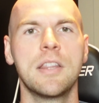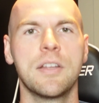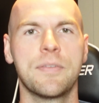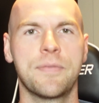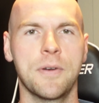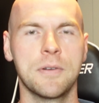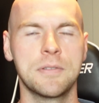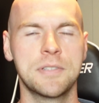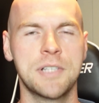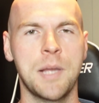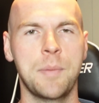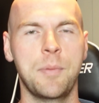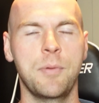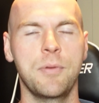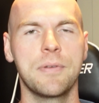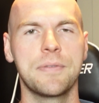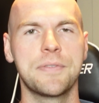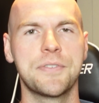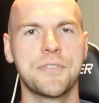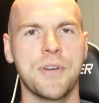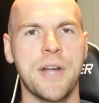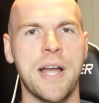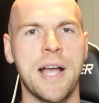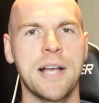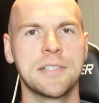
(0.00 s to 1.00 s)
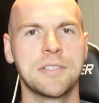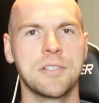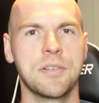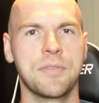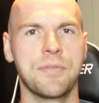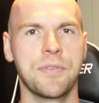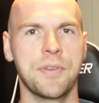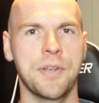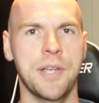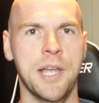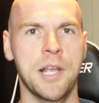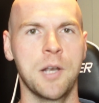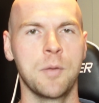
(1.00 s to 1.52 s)
The first couple of tracks are
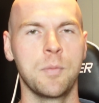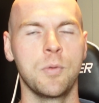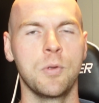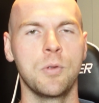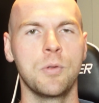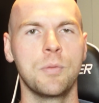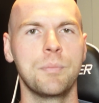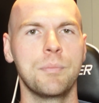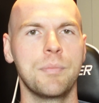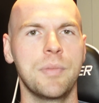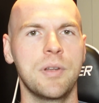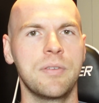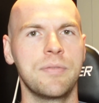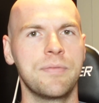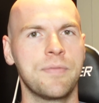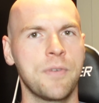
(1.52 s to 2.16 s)
forgettable, but